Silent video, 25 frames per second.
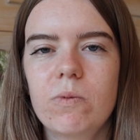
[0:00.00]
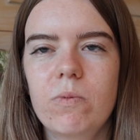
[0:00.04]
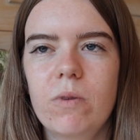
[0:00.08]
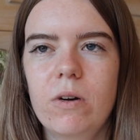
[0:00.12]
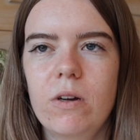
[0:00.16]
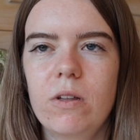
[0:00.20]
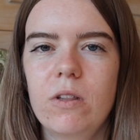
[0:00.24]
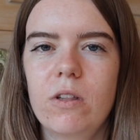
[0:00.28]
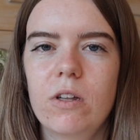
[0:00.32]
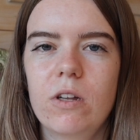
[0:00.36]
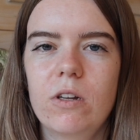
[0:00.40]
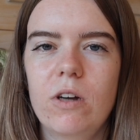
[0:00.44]

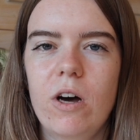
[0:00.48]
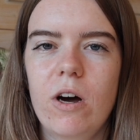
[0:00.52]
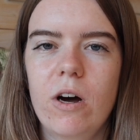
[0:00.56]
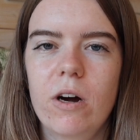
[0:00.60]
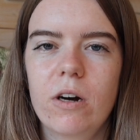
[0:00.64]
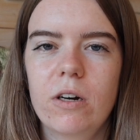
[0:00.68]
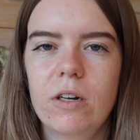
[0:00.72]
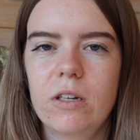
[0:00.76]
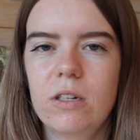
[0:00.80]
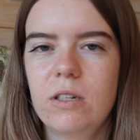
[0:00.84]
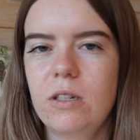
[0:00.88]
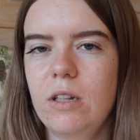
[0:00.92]
one of the
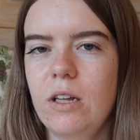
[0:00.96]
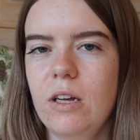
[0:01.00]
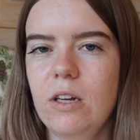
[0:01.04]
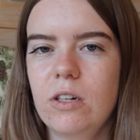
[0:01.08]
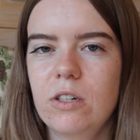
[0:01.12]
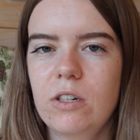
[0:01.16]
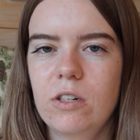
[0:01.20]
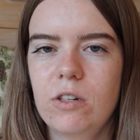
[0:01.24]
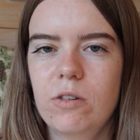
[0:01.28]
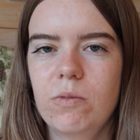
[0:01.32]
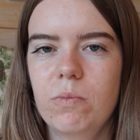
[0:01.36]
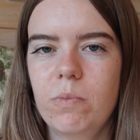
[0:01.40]
hardest
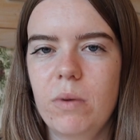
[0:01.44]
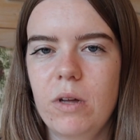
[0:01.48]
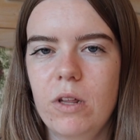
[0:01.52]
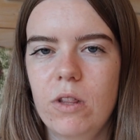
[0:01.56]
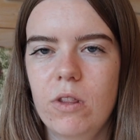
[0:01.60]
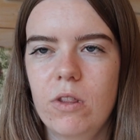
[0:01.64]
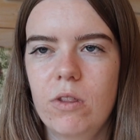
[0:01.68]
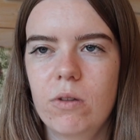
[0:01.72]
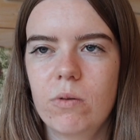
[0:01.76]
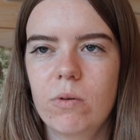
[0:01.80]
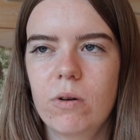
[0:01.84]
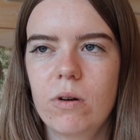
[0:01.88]
things you've
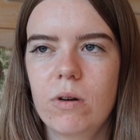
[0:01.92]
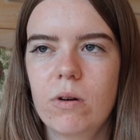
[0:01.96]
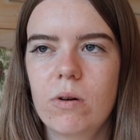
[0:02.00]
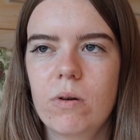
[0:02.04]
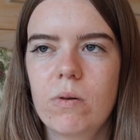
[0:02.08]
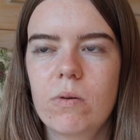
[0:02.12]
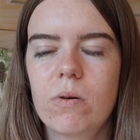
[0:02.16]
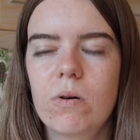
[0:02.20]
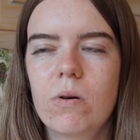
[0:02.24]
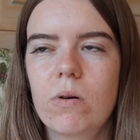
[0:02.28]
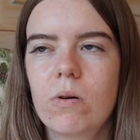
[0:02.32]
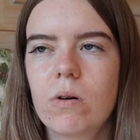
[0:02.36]
been
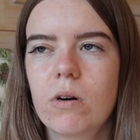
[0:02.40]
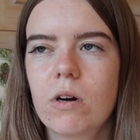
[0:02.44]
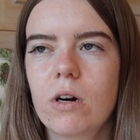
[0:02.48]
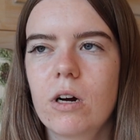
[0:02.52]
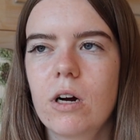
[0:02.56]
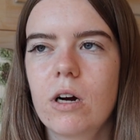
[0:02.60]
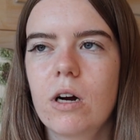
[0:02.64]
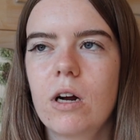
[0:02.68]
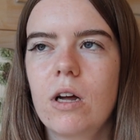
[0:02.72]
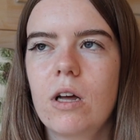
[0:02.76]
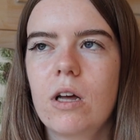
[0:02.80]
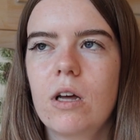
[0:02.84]
through,
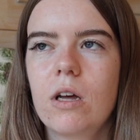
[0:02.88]
or